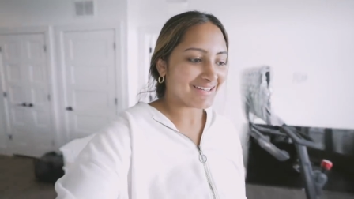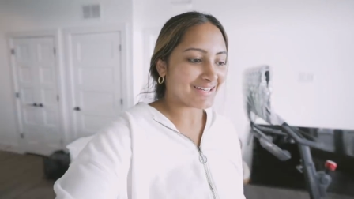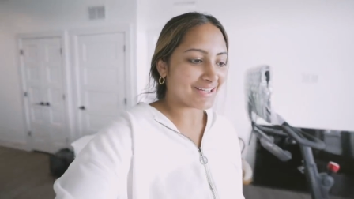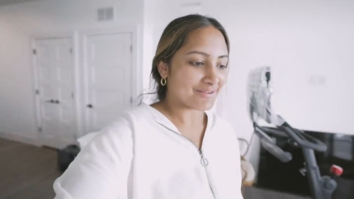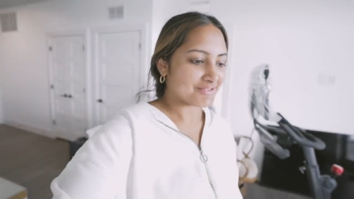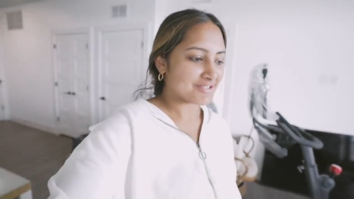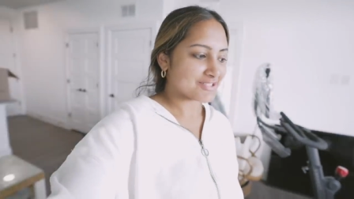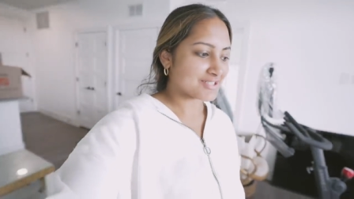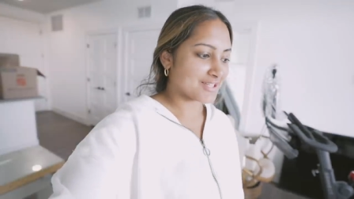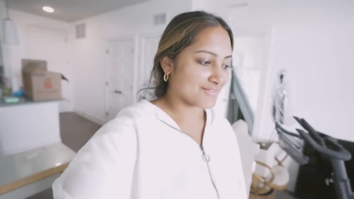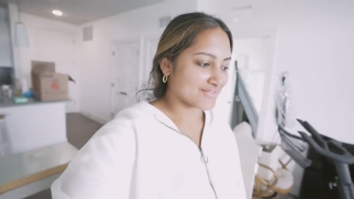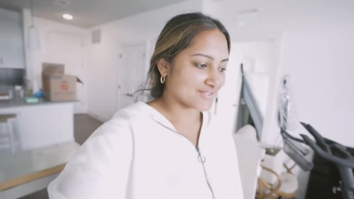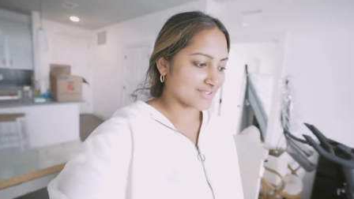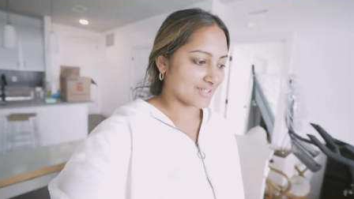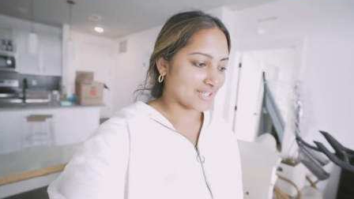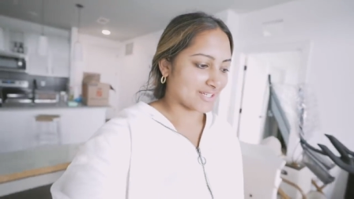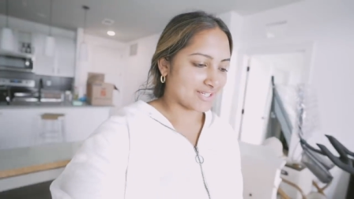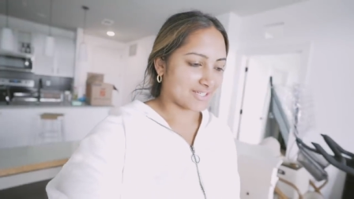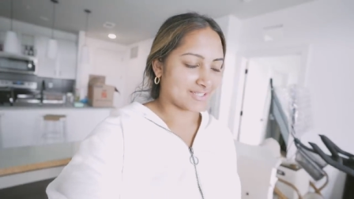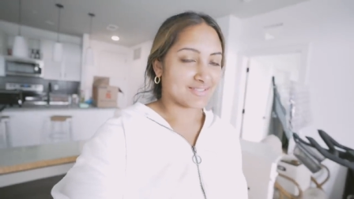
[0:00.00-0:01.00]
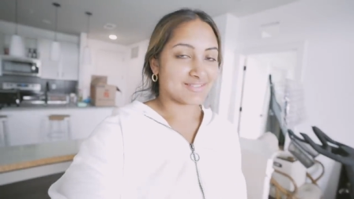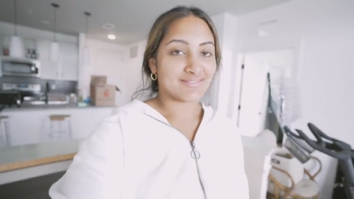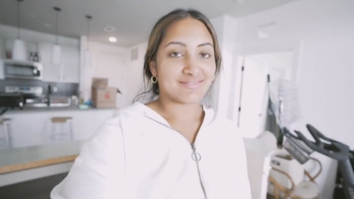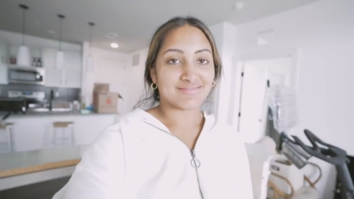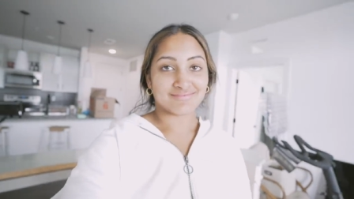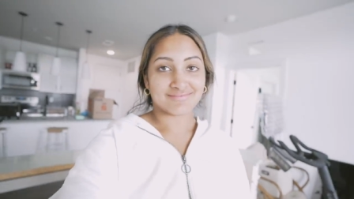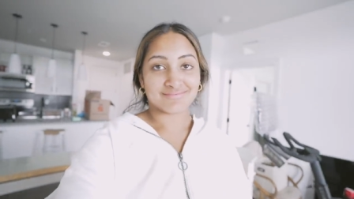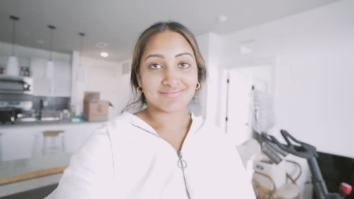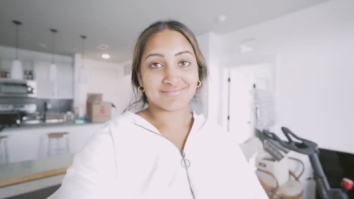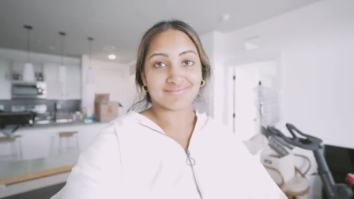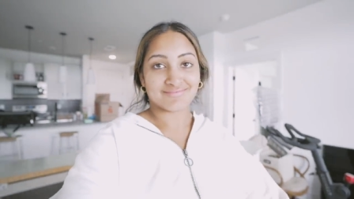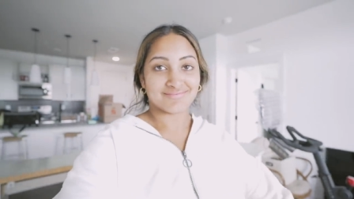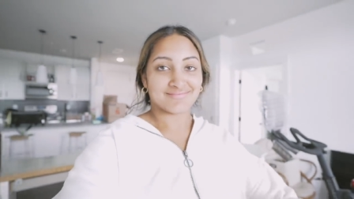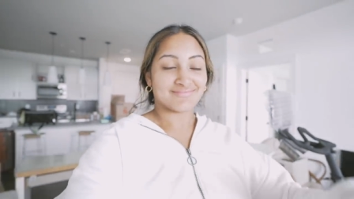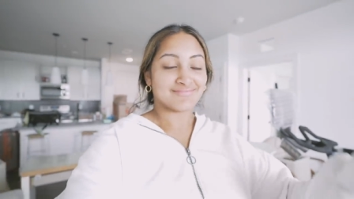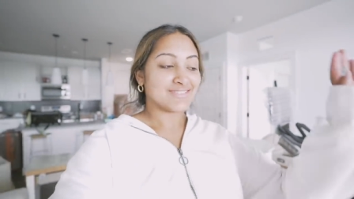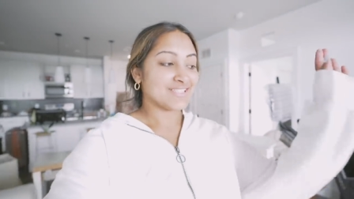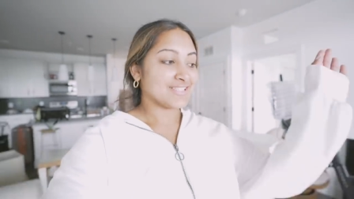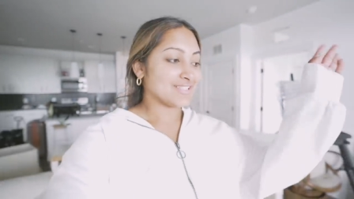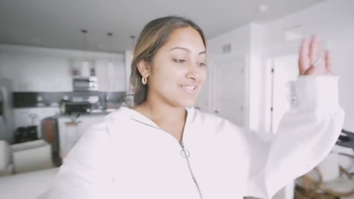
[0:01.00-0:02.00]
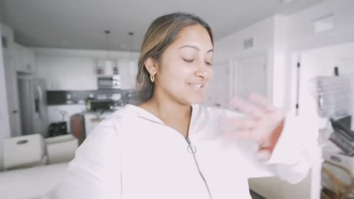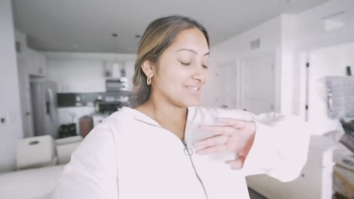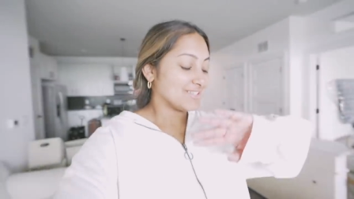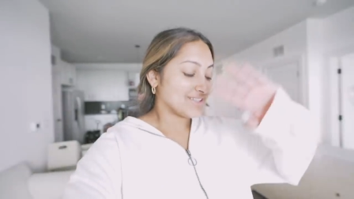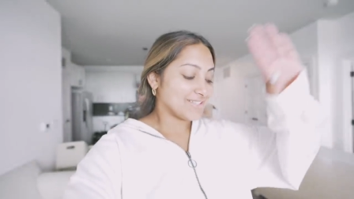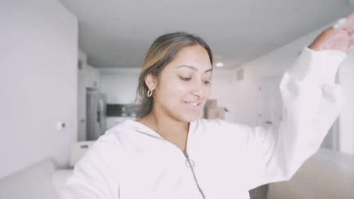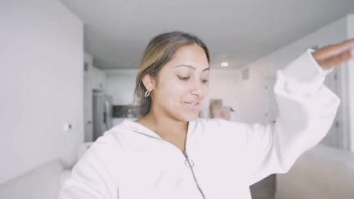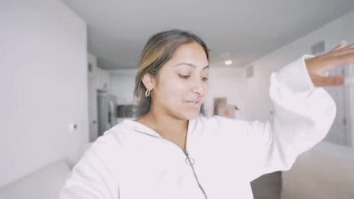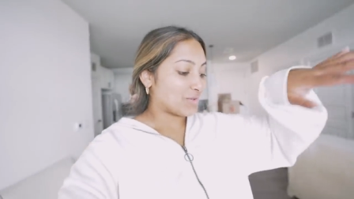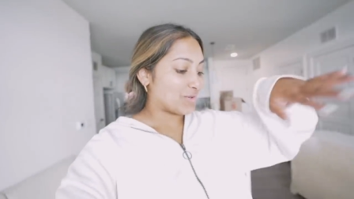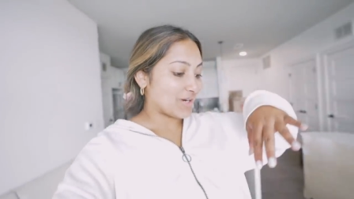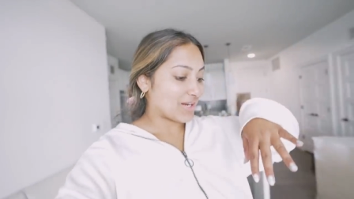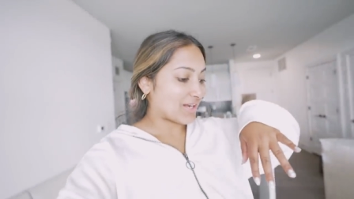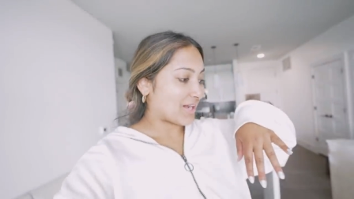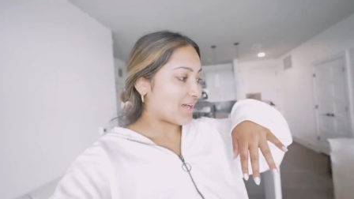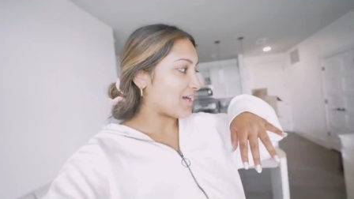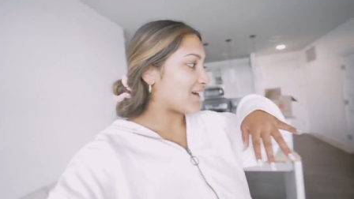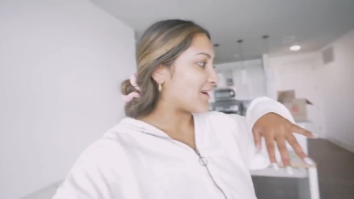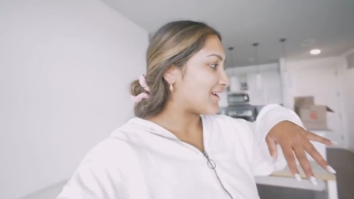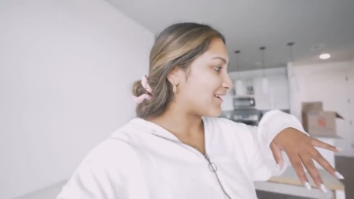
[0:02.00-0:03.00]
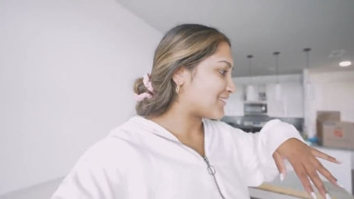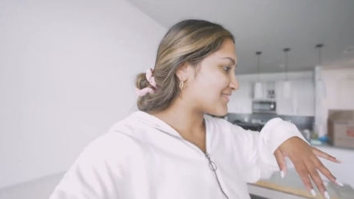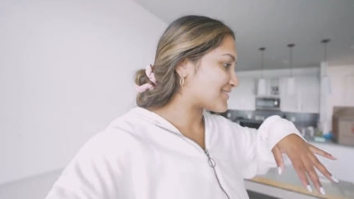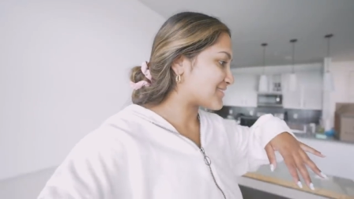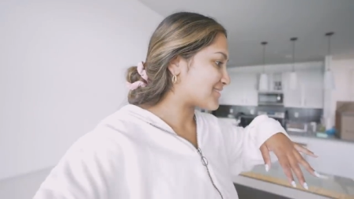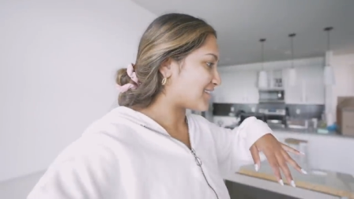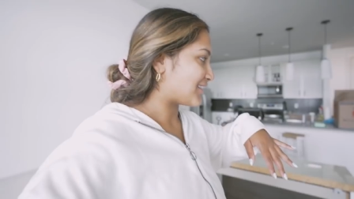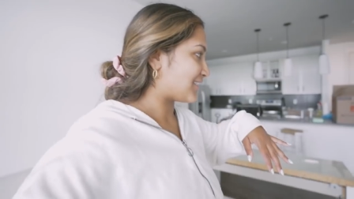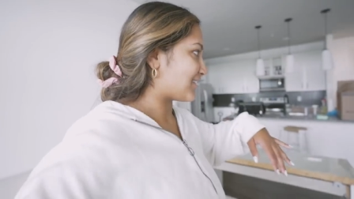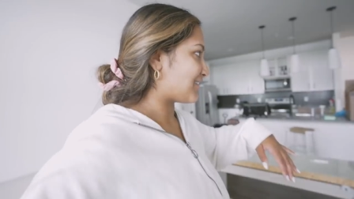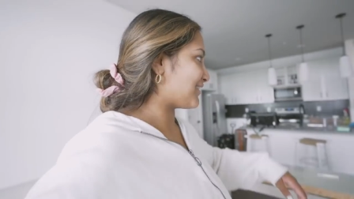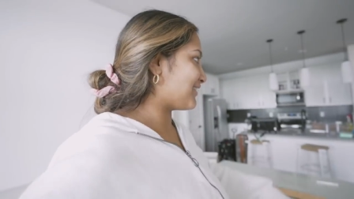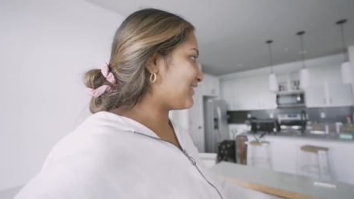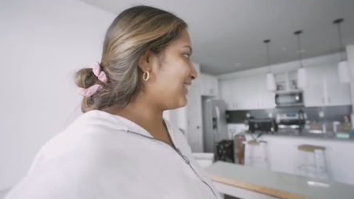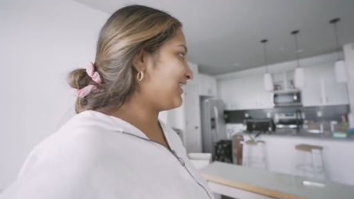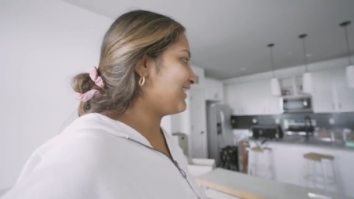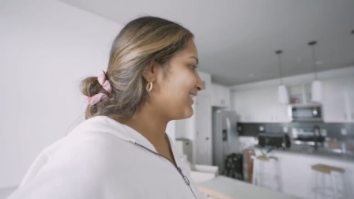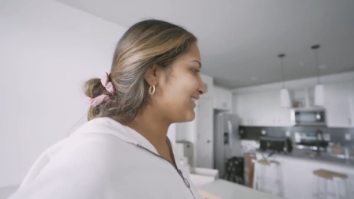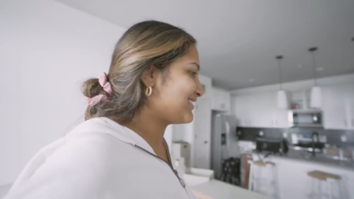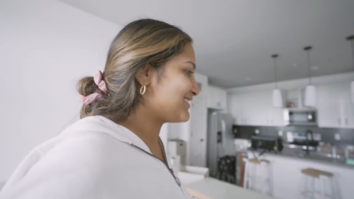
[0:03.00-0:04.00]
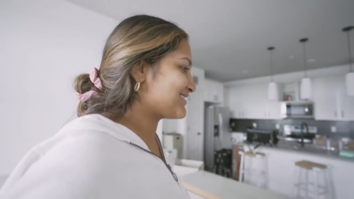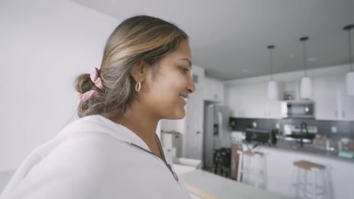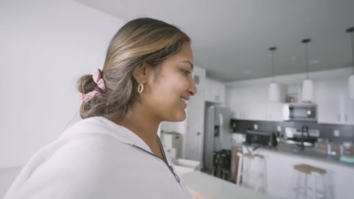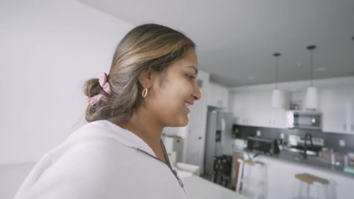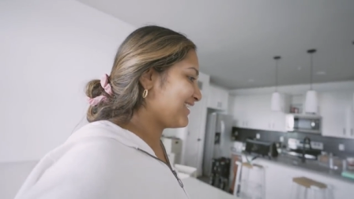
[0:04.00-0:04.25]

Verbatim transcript: Now we just have to like organize and